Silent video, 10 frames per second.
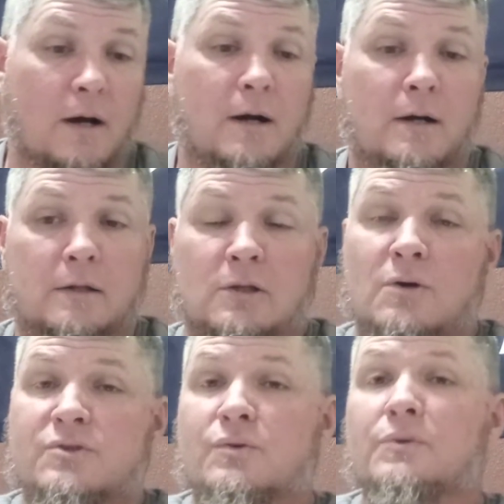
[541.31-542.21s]

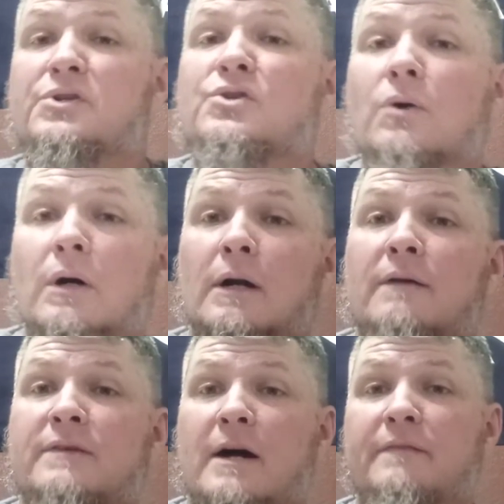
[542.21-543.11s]
Long story short,
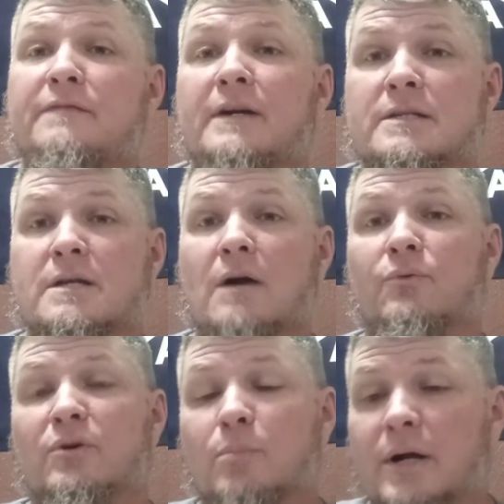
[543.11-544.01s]
I've got it fixed, got
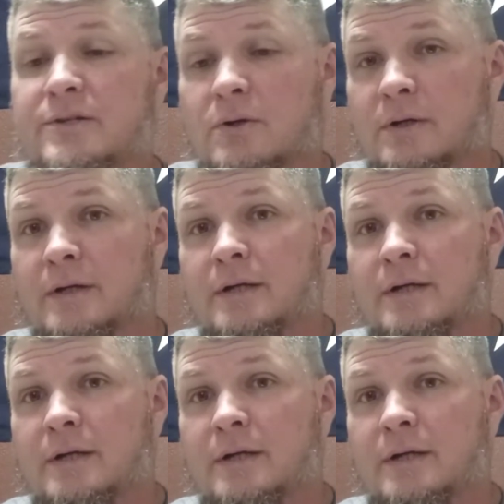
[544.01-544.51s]
rear brakes on it.